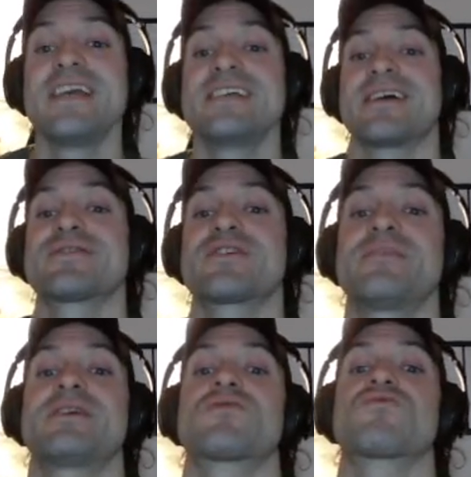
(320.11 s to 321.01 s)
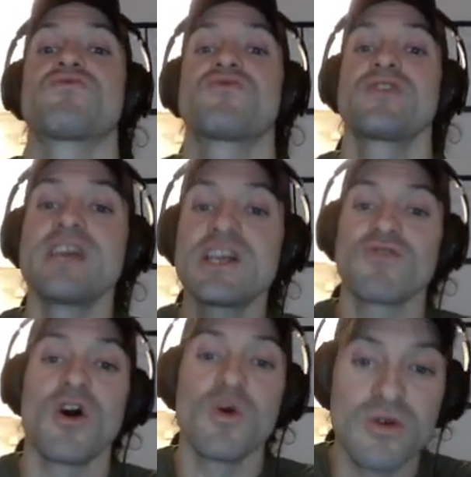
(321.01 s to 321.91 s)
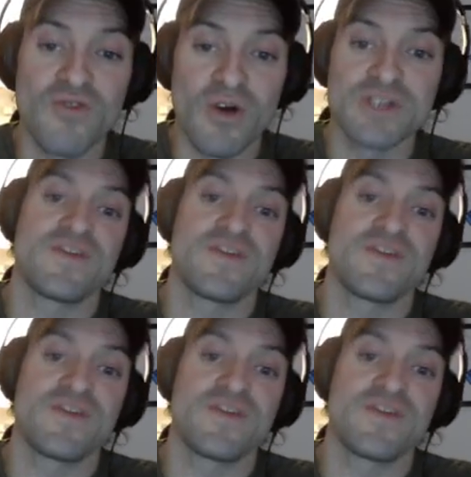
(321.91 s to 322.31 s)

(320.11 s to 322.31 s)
he's also going to be able to re-roll wound rolls,